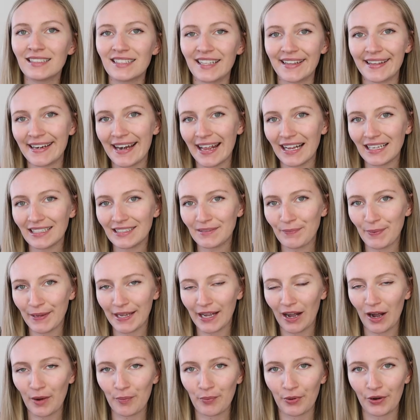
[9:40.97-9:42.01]
So For the next
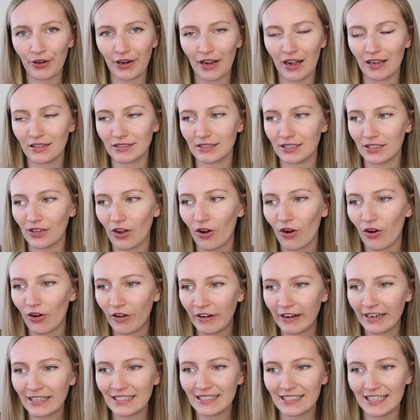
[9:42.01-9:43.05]
PR product,
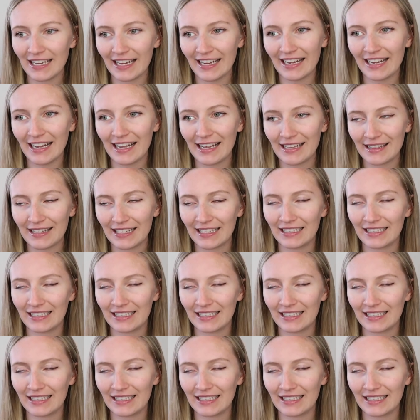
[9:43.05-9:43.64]
honestly,